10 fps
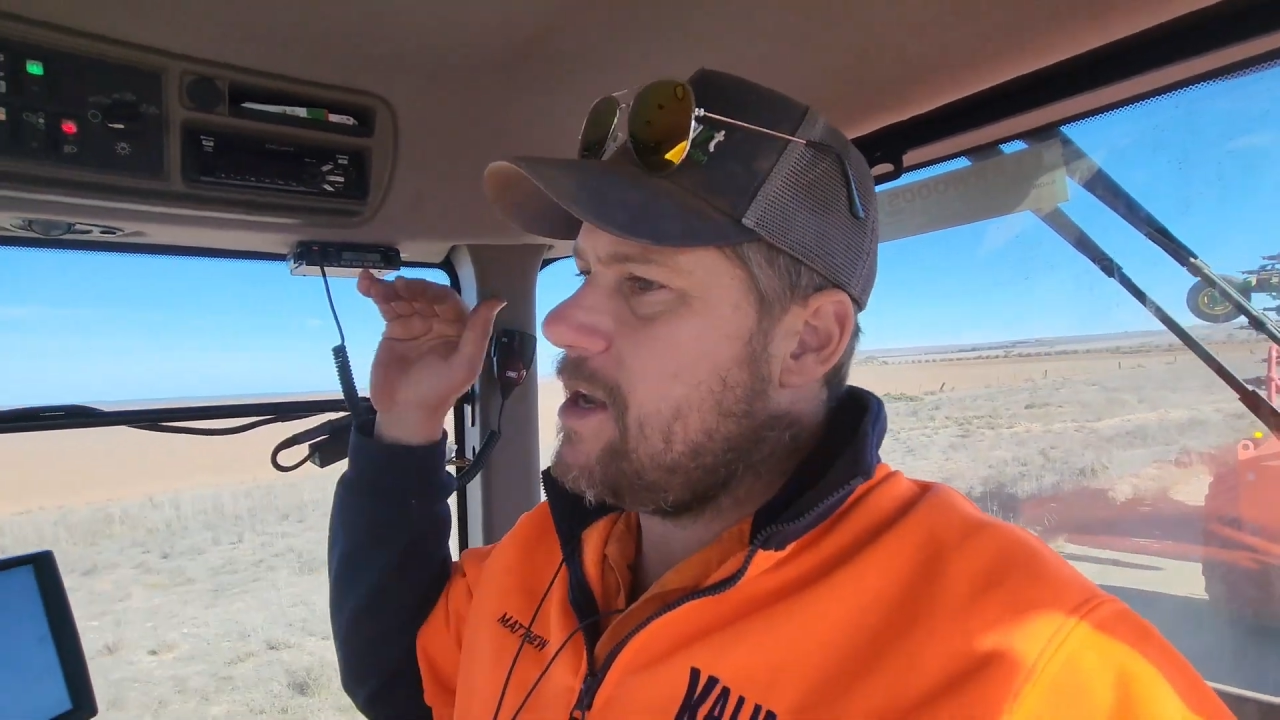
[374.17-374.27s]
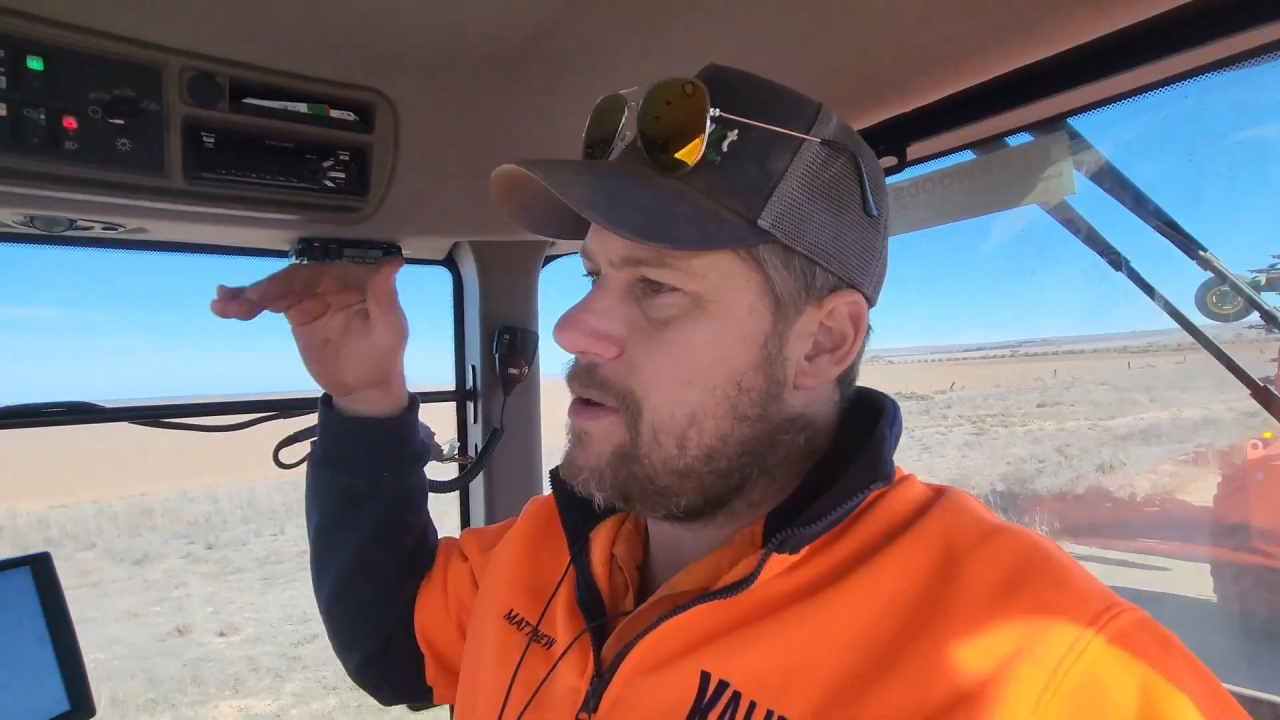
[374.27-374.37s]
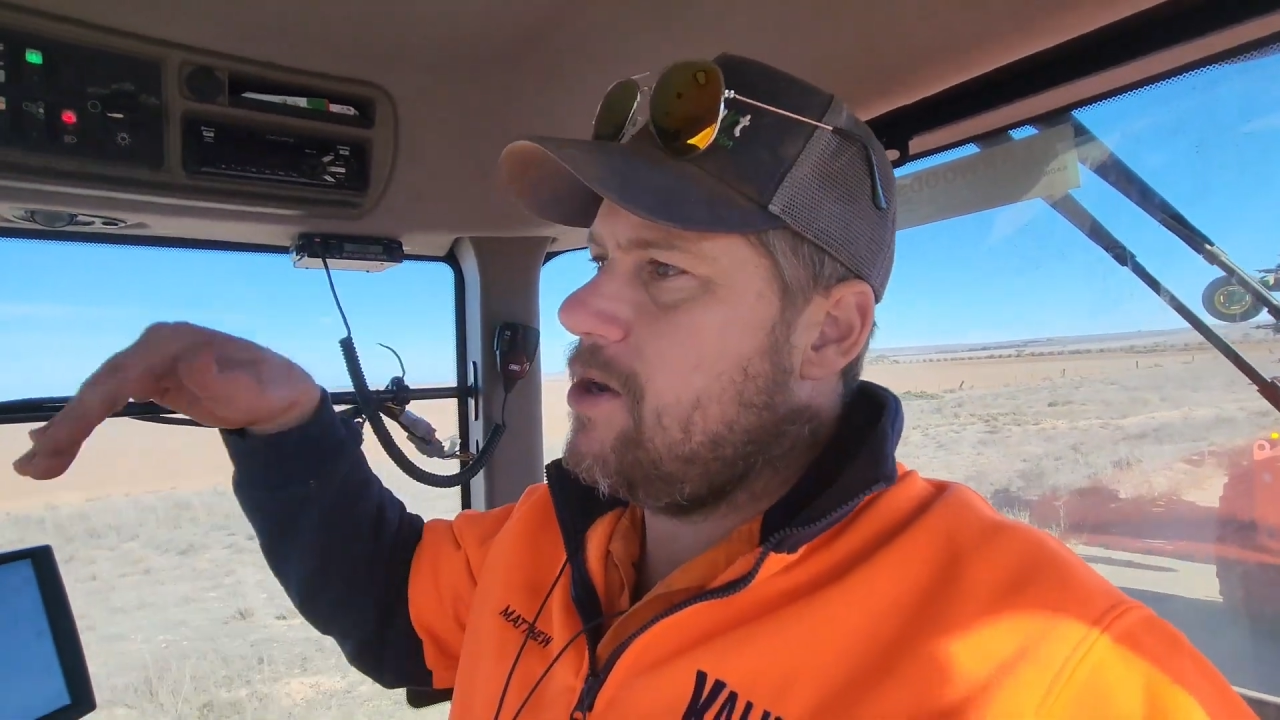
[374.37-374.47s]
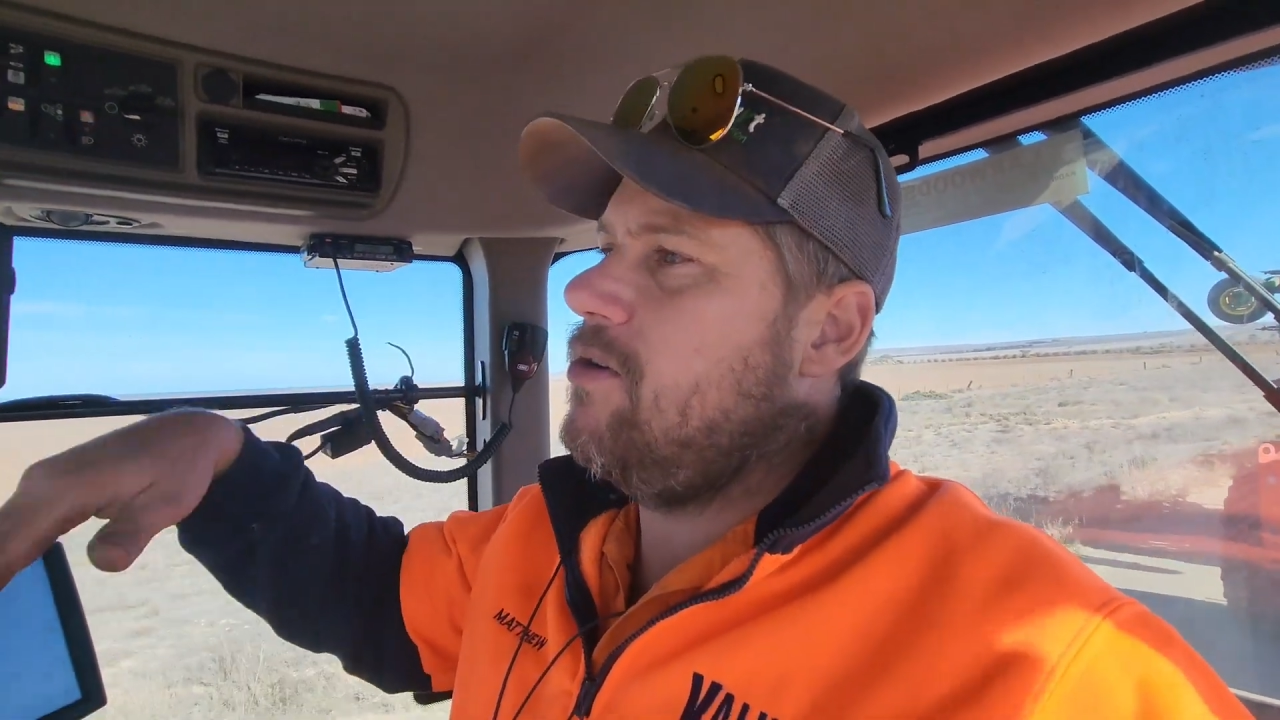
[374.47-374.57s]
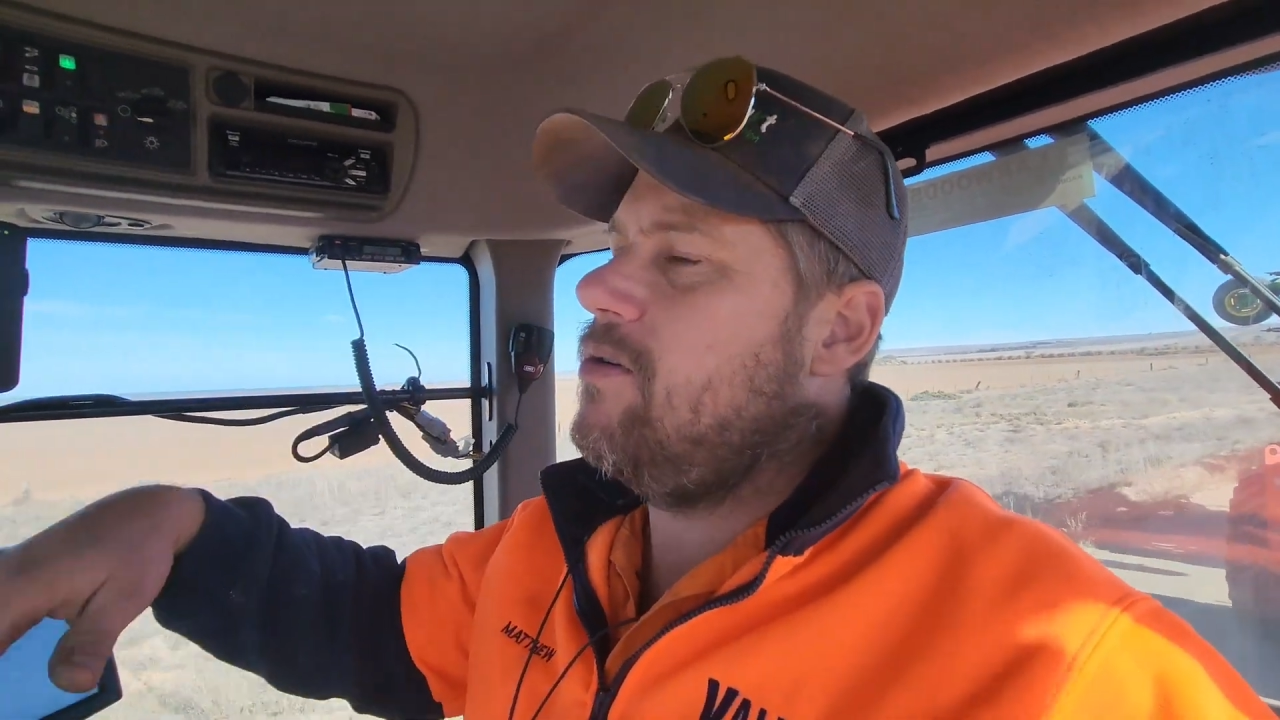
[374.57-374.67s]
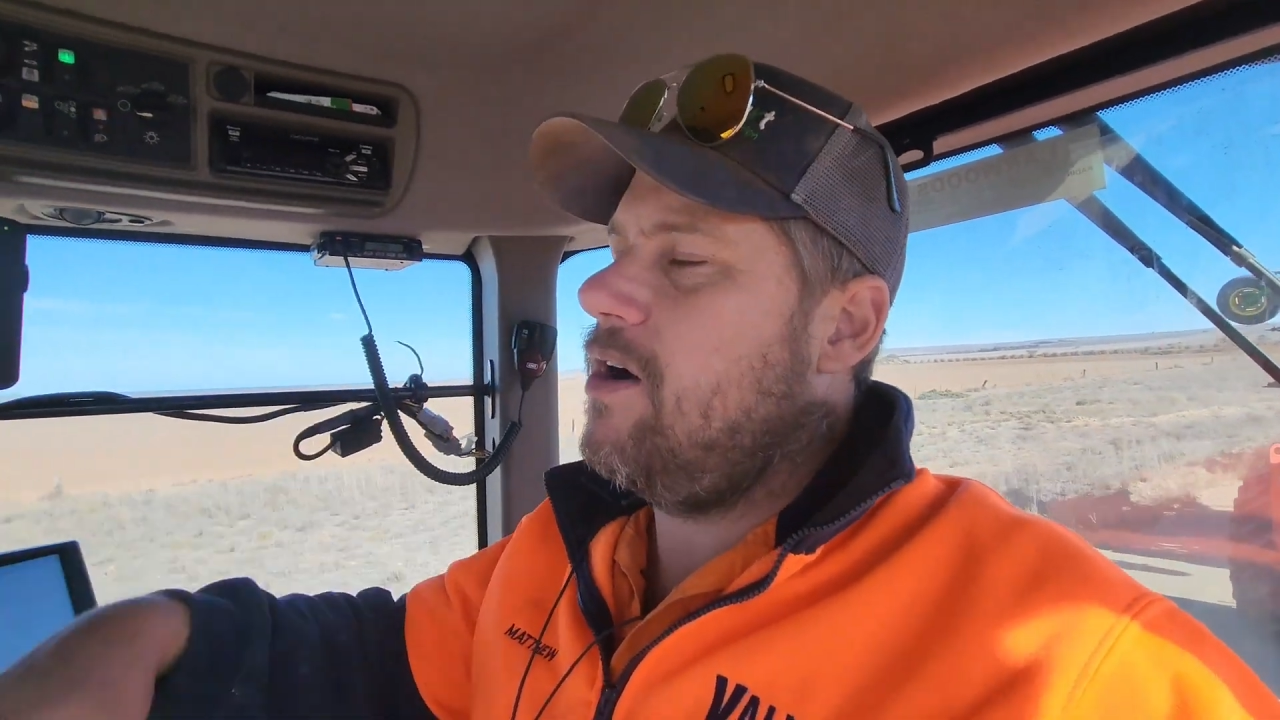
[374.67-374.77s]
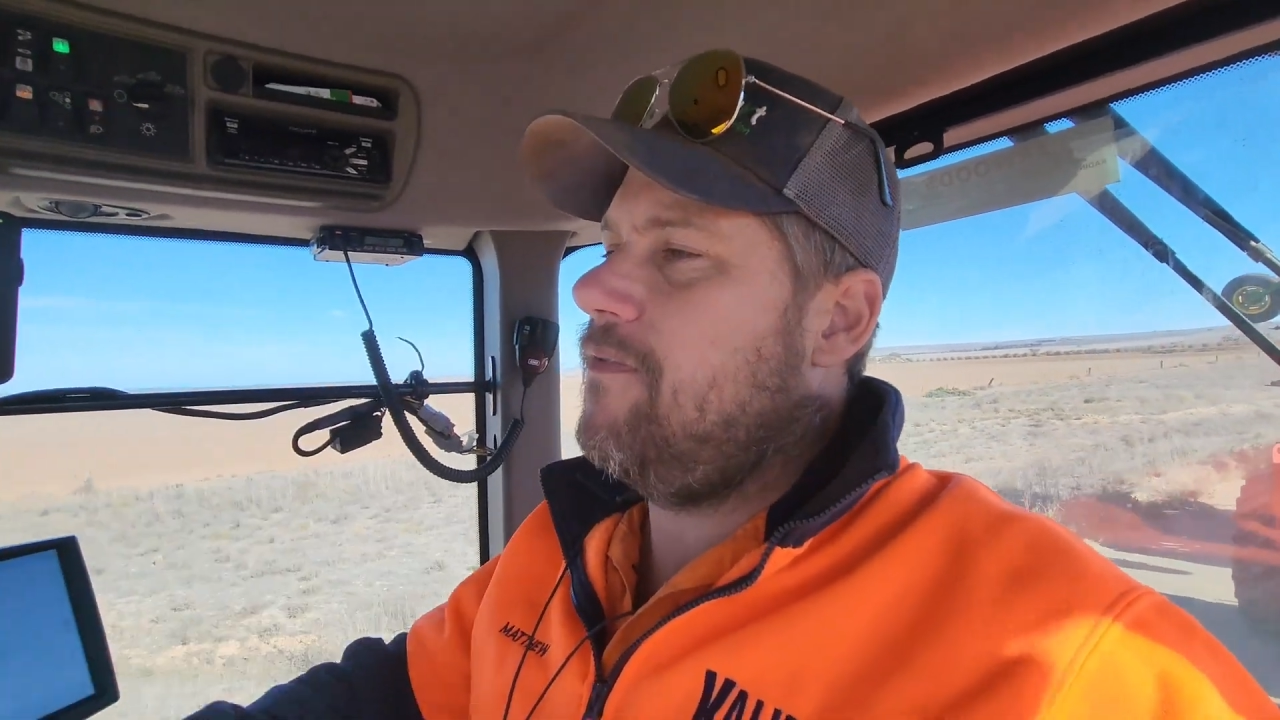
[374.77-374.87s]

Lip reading: steep hill